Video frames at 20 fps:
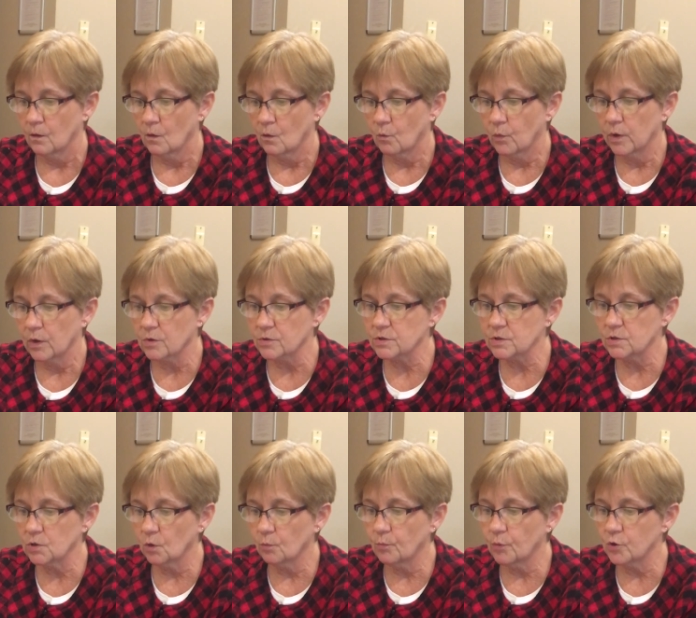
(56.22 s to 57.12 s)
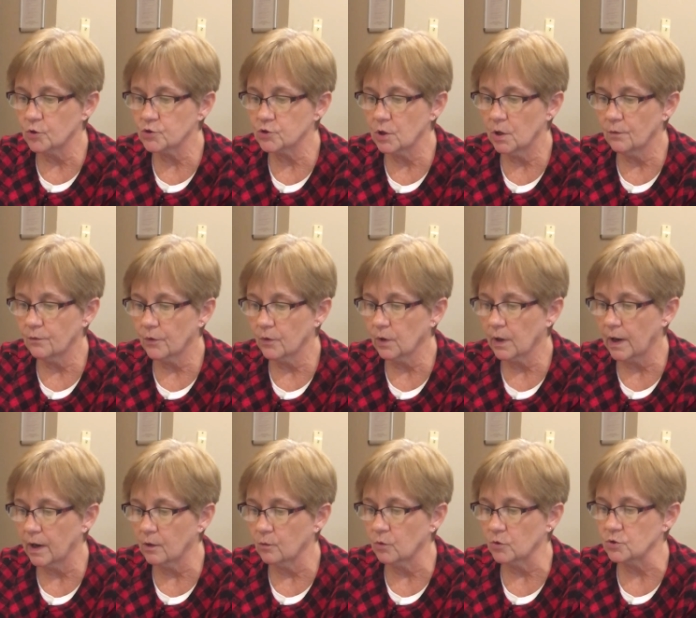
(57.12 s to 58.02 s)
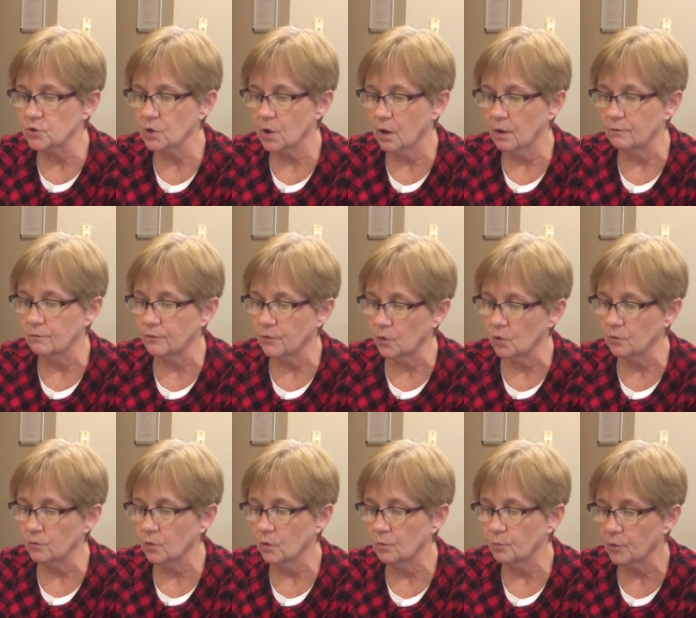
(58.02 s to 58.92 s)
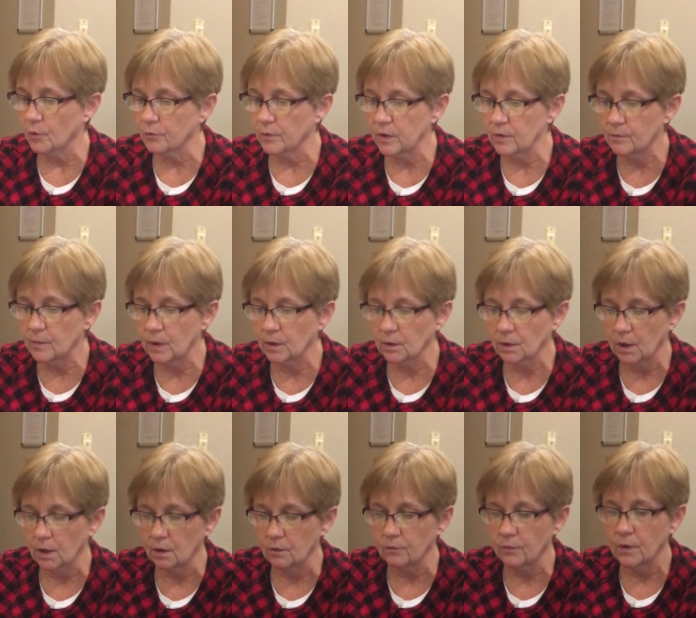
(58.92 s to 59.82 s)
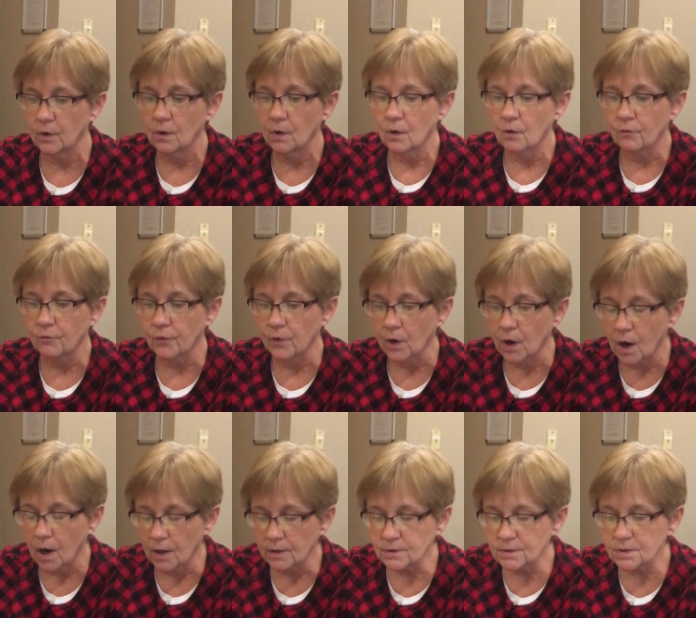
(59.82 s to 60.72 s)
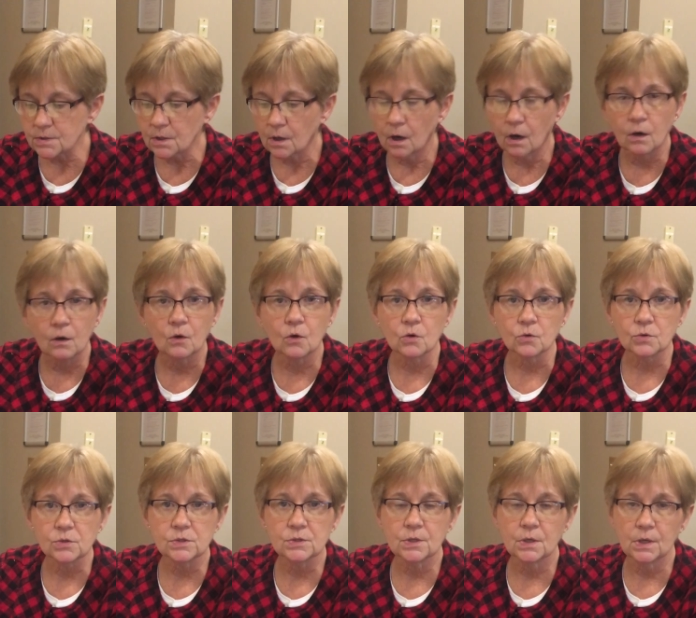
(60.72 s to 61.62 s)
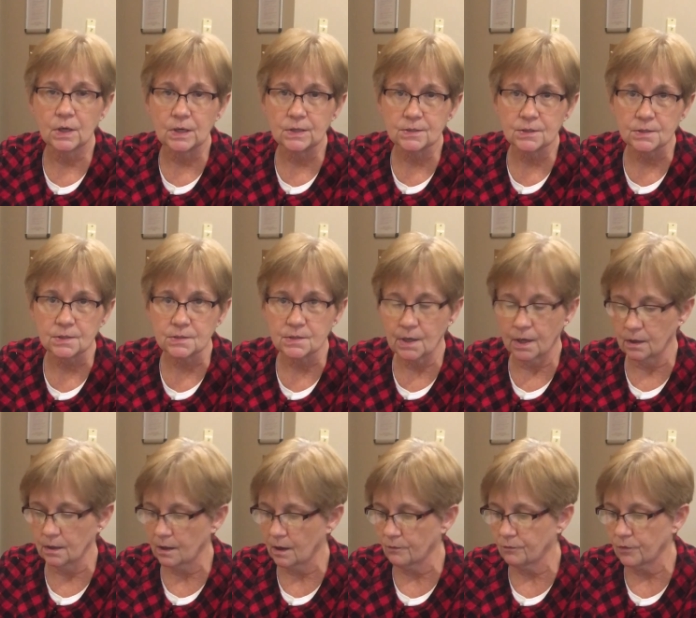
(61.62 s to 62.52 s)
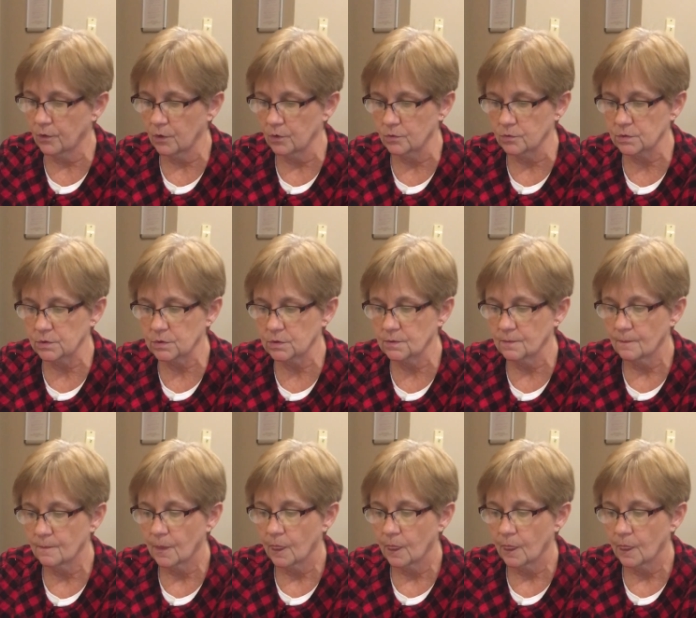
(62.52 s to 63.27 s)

We are still pushing for language on funeral bereavement leave for aunts, uncles, nieces, and nephews.